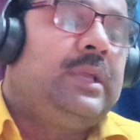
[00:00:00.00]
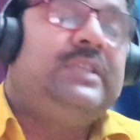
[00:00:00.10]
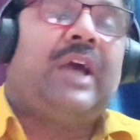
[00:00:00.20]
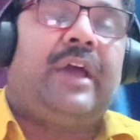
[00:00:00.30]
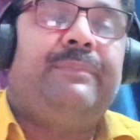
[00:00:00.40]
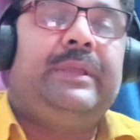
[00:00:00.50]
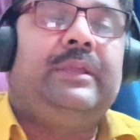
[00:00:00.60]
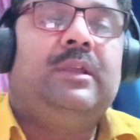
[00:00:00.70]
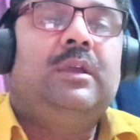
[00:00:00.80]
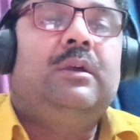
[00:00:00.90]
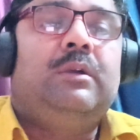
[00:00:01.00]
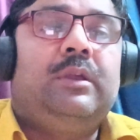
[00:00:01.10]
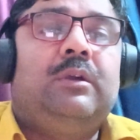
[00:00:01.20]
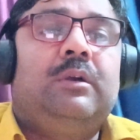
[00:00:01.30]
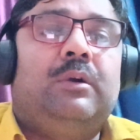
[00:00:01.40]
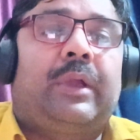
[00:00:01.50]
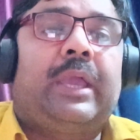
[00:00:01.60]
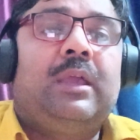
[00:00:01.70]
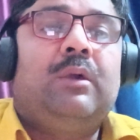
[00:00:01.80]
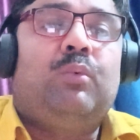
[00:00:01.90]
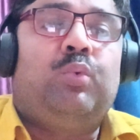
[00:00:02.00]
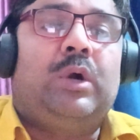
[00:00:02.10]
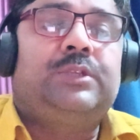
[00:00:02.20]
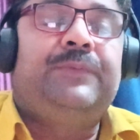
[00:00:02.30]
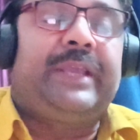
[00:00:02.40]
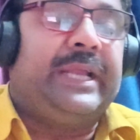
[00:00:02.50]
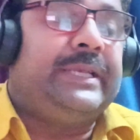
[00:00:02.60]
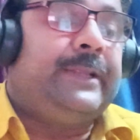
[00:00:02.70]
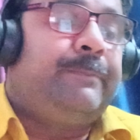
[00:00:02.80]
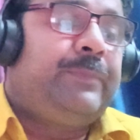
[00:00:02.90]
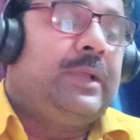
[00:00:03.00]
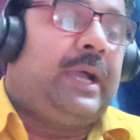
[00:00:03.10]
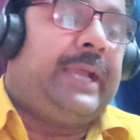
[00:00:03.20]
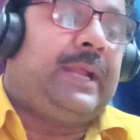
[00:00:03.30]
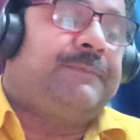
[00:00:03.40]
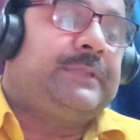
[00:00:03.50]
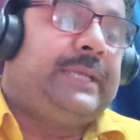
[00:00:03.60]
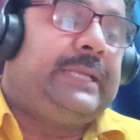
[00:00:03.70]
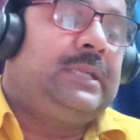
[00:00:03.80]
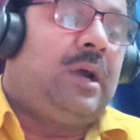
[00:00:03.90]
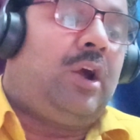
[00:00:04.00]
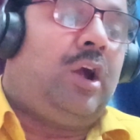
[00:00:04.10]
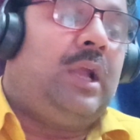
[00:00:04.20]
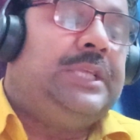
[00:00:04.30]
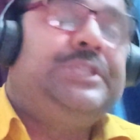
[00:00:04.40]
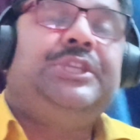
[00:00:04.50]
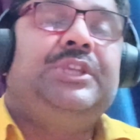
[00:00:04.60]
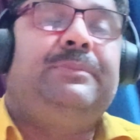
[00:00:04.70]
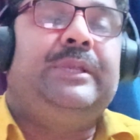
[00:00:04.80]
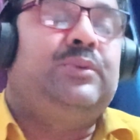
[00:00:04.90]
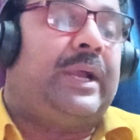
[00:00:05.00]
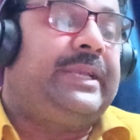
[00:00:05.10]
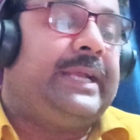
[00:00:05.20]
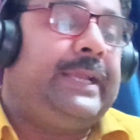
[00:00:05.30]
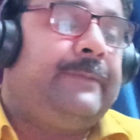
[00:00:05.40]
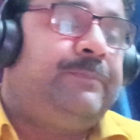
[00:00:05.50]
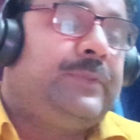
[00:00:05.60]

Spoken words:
His army, okay, was weakened, and after that all his enemy joined hand